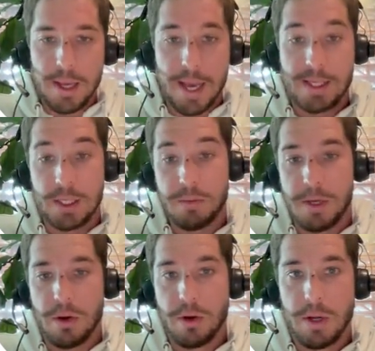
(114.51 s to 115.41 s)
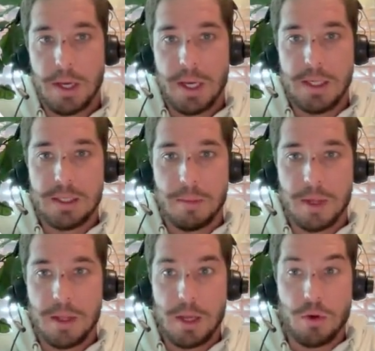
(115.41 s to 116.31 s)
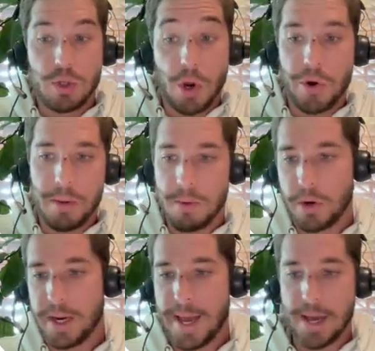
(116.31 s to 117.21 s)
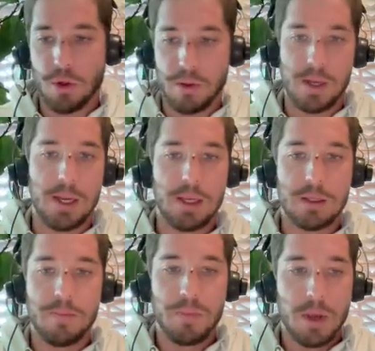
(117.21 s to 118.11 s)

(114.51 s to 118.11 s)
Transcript: as a speaker is something that your target market actually needs.